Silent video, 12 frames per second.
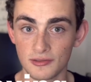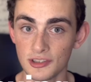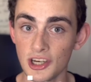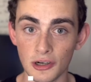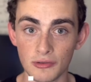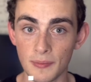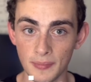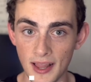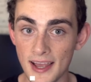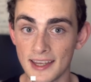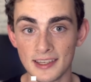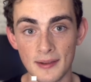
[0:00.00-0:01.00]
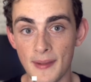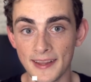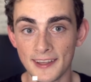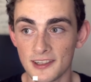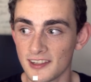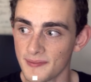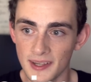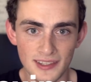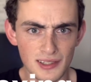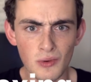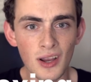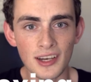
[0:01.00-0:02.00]
you know, replying to messages
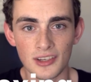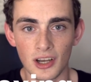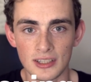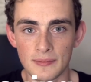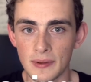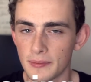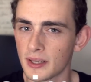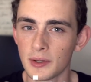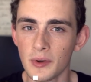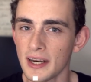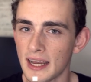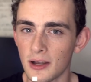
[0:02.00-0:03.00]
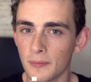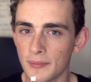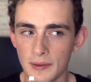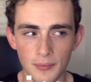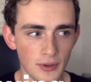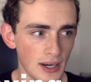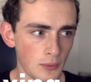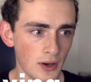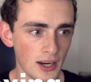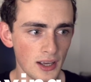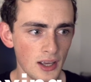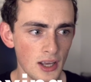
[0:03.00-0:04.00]
because I want to talk to people and I want to help people and I
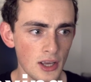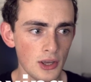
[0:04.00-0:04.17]
want to